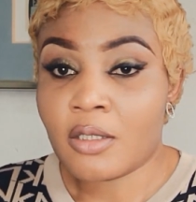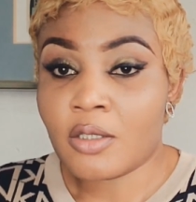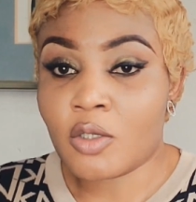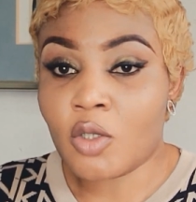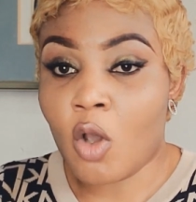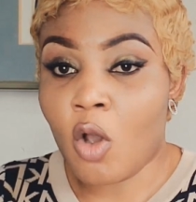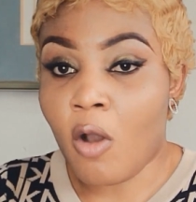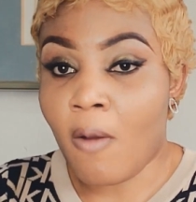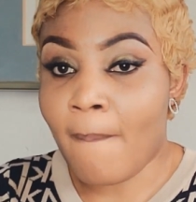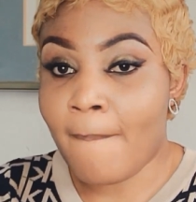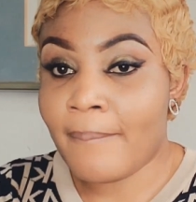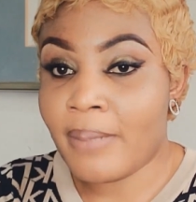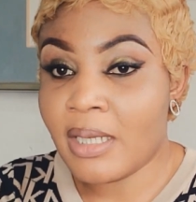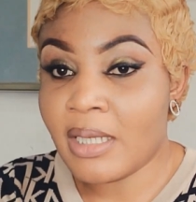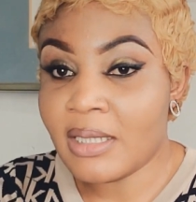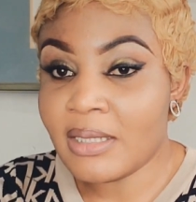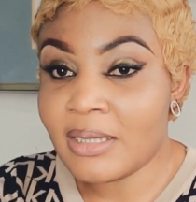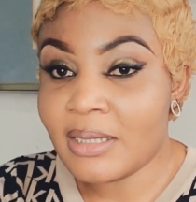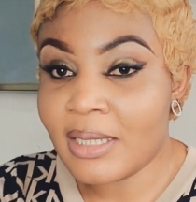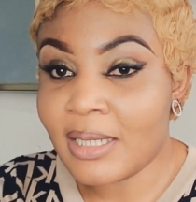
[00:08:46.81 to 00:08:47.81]
So
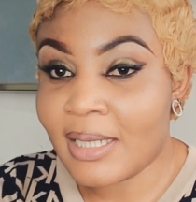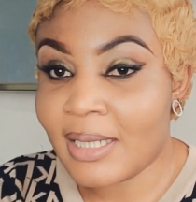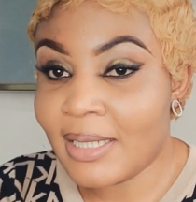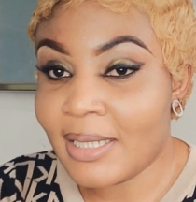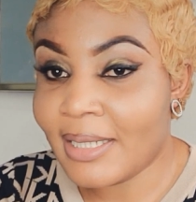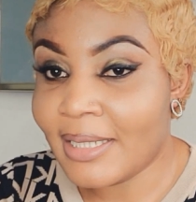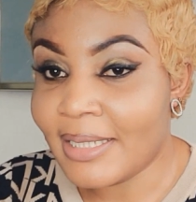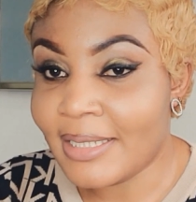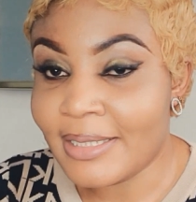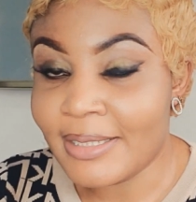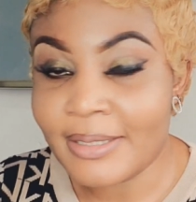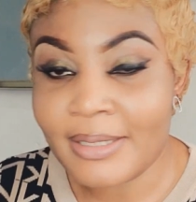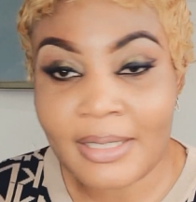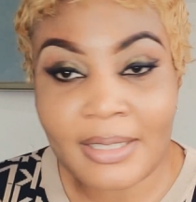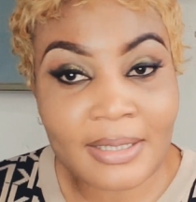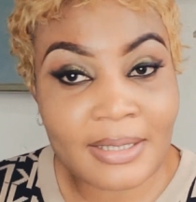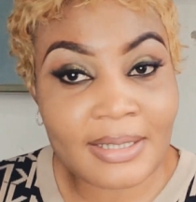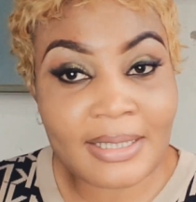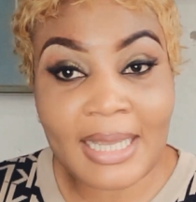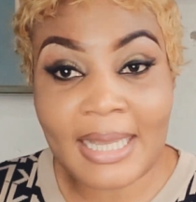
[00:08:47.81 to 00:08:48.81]
basically,
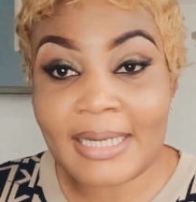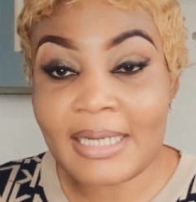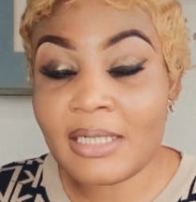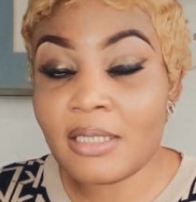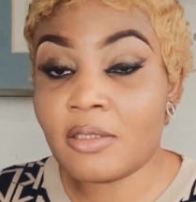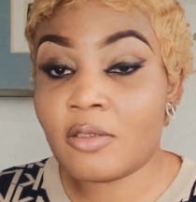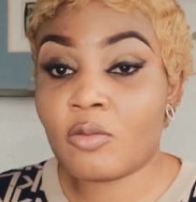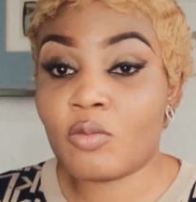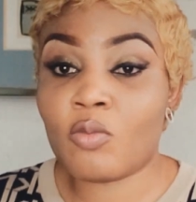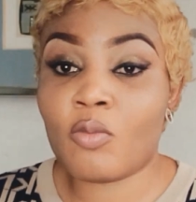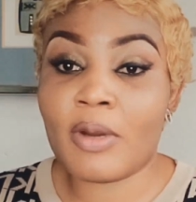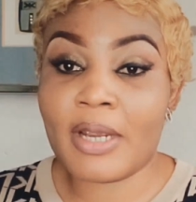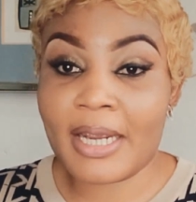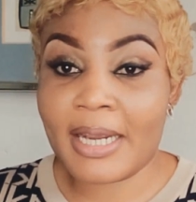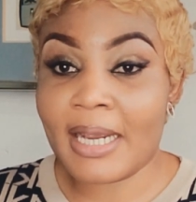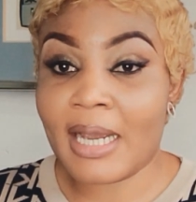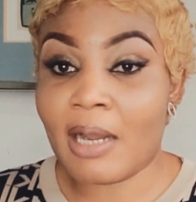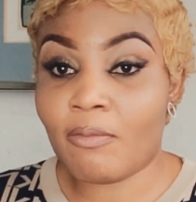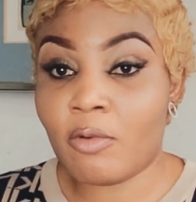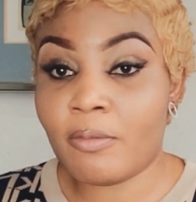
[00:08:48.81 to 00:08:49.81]
that is
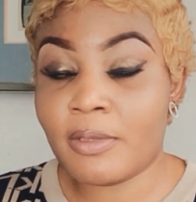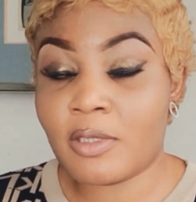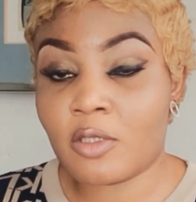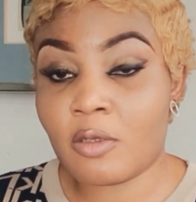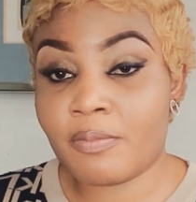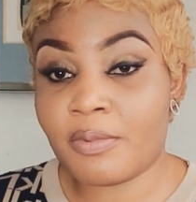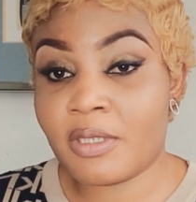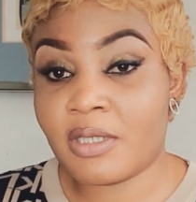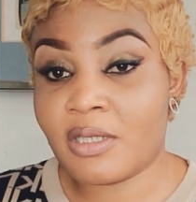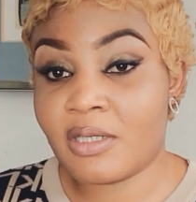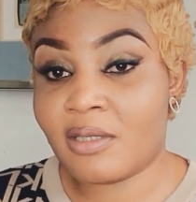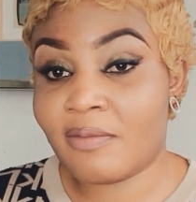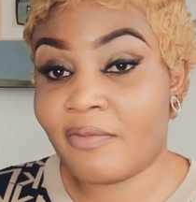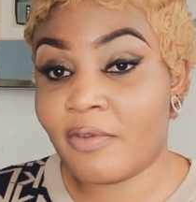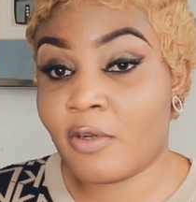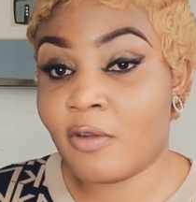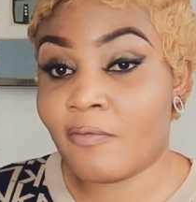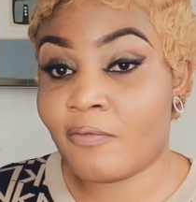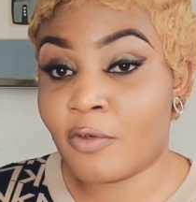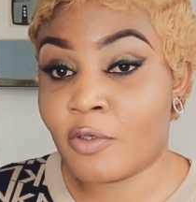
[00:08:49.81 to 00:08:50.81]
where I will be stopping this
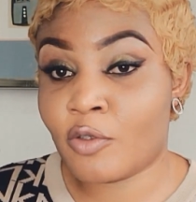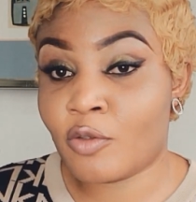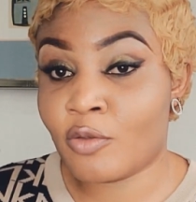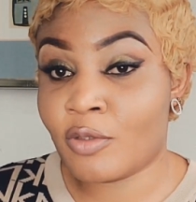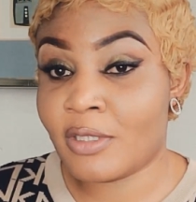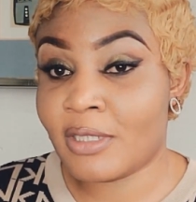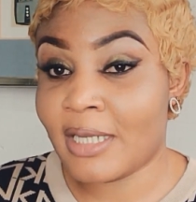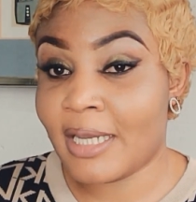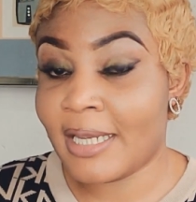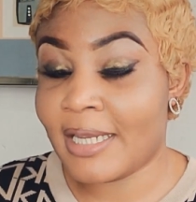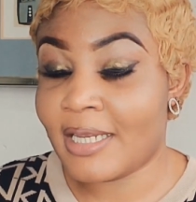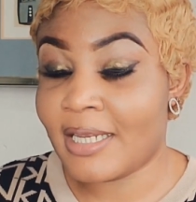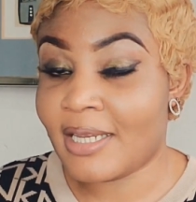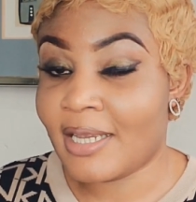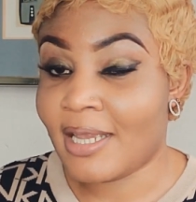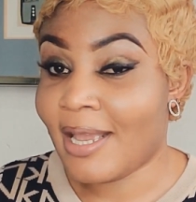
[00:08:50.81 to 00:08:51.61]
video for today.